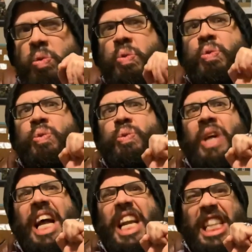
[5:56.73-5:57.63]
ooh,
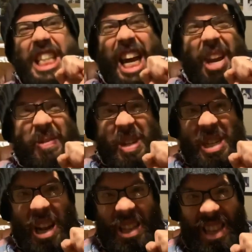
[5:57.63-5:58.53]
God, that's kind of
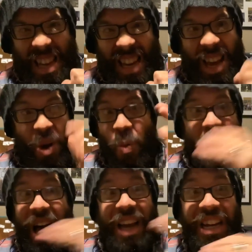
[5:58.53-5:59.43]
insulting. We're
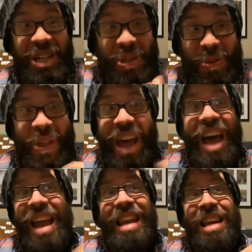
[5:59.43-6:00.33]
not going to do
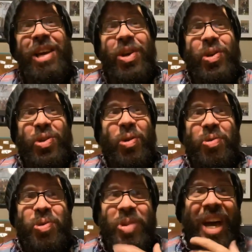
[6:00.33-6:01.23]
that. Don't
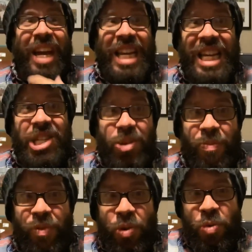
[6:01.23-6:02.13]
do that. Eat some
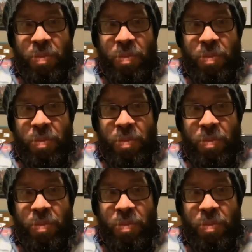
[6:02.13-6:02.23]
food,